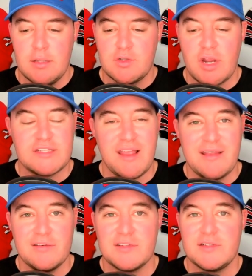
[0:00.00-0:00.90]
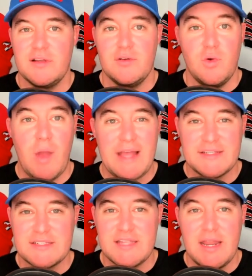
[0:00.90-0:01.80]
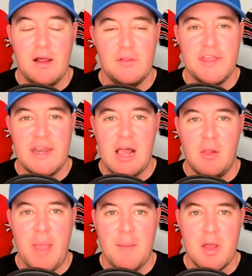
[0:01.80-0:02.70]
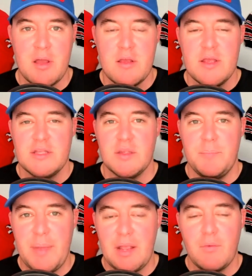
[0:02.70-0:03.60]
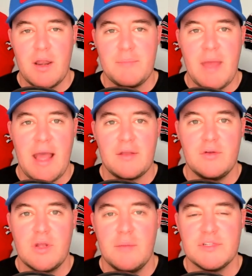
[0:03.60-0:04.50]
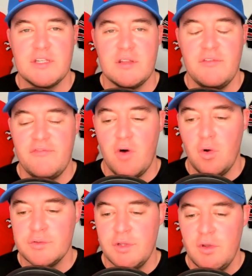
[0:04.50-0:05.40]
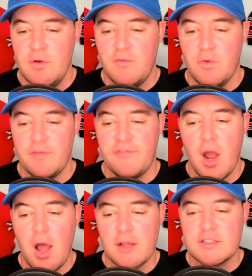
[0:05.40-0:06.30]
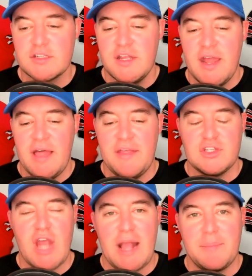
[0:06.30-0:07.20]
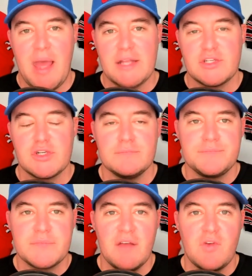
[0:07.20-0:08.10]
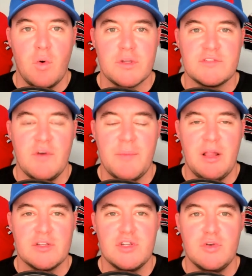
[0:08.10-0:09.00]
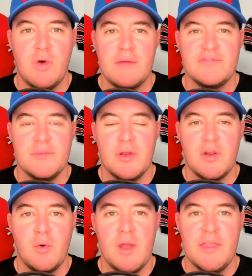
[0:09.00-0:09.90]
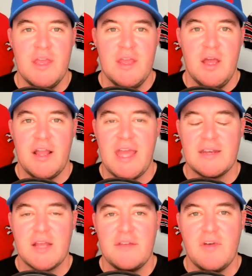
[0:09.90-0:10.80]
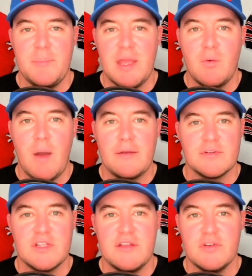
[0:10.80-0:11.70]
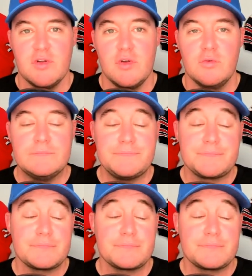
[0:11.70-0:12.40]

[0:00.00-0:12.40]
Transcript: Trey Sanders, who hasn't stayed healthy at Alabama, is a big running back who comes into the fold for the Frogs. And then Jack Besh, of course, from L S U, who I'm familiar with. Again, kind of a big wide receiver who